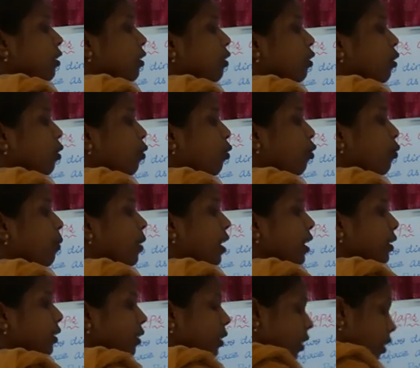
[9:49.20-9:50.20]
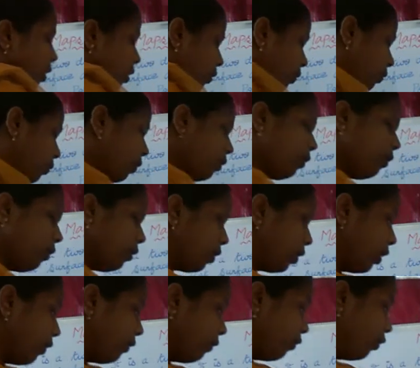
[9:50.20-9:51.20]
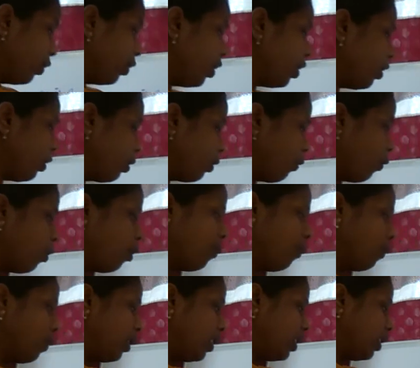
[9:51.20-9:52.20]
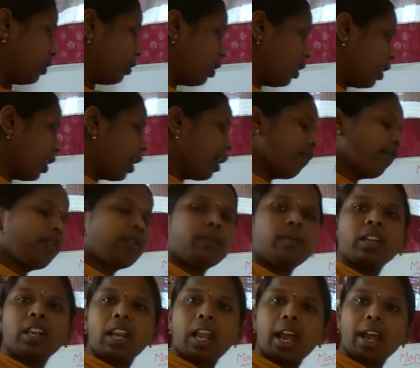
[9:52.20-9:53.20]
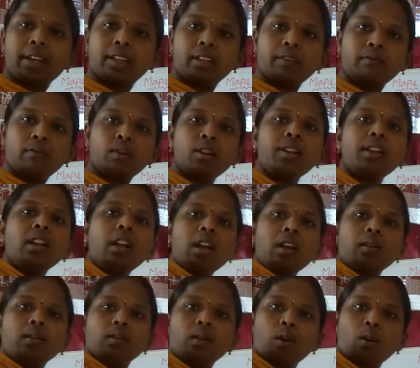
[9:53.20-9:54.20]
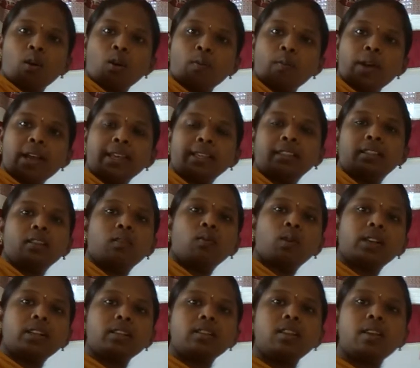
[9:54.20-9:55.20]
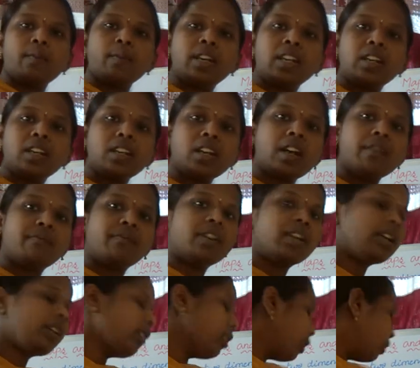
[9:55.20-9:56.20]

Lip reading: Globus. So the word globe is derived from the Latin word globus. What is the meaning of that?